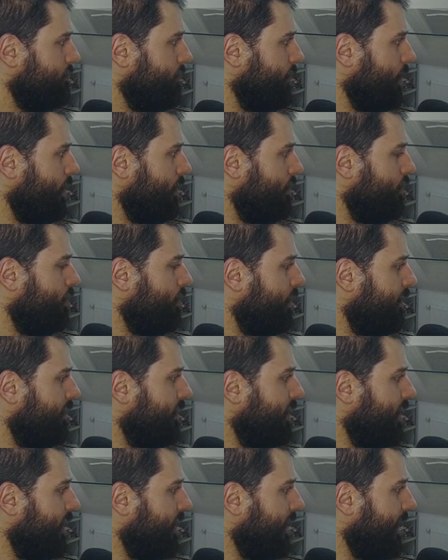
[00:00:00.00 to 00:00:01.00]
the only
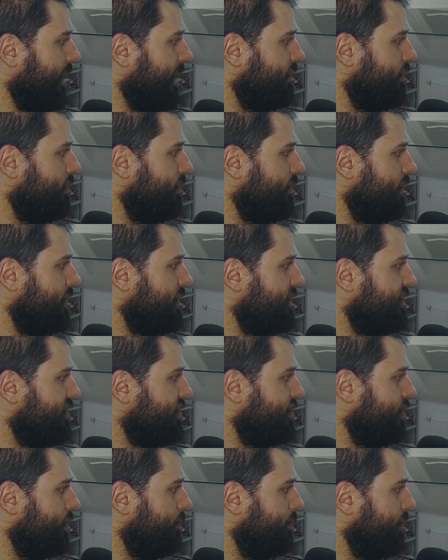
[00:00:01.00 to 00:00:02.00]
thing i added is
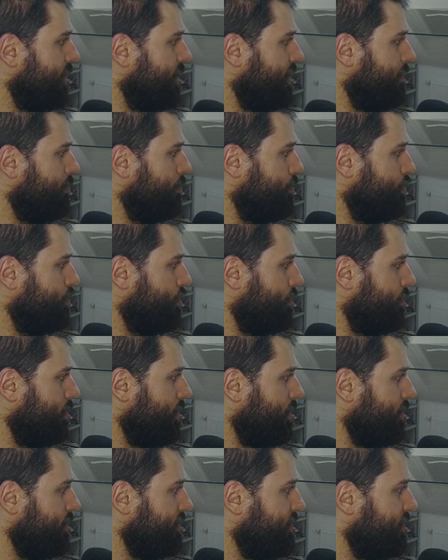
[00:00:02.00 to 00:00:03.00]
some keyboard
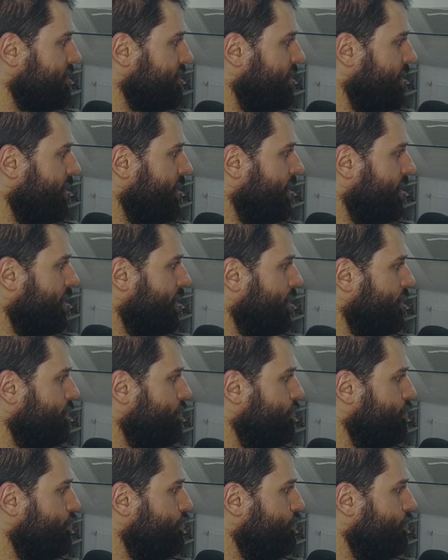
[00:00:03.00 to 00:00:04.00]
shortcuts
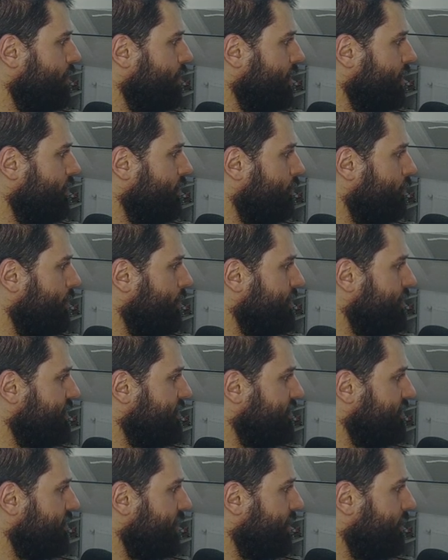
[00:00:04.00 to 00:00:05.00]
to run, where is
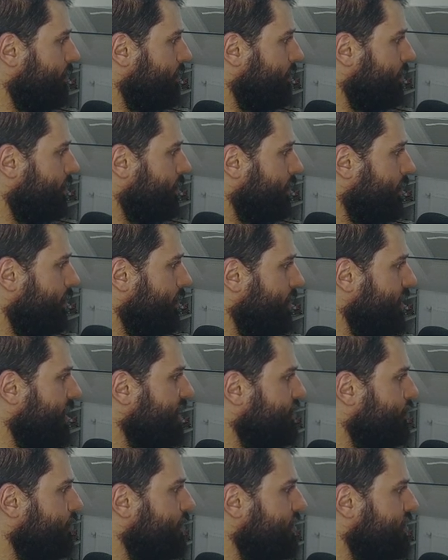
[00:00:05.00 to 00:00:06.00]
it now? Yeah,
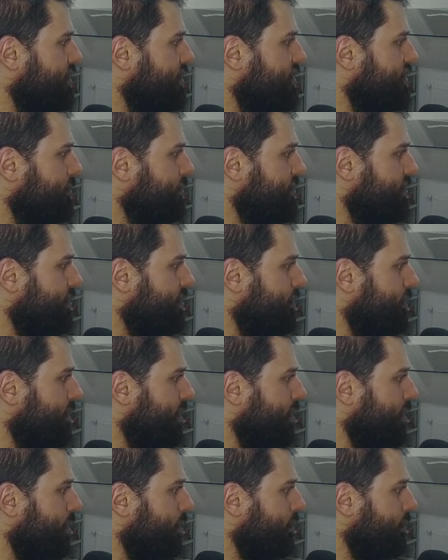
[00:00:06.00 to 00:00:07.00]
so this is some stuff
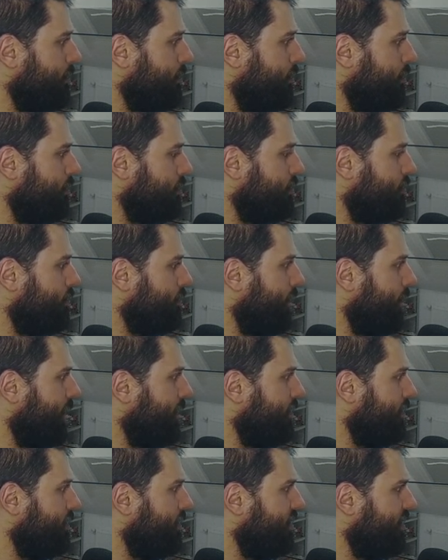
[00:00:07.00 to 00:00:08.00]
that I also
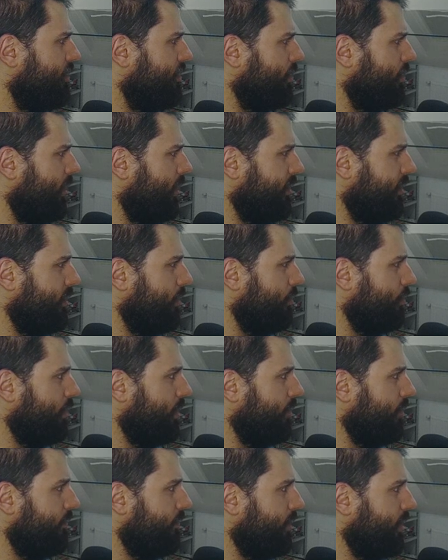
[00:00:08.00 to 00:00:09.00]
added. I think you
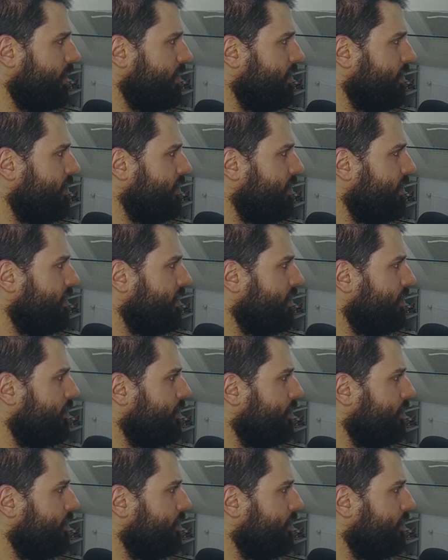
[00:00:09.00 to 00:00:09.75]
can find in the uh,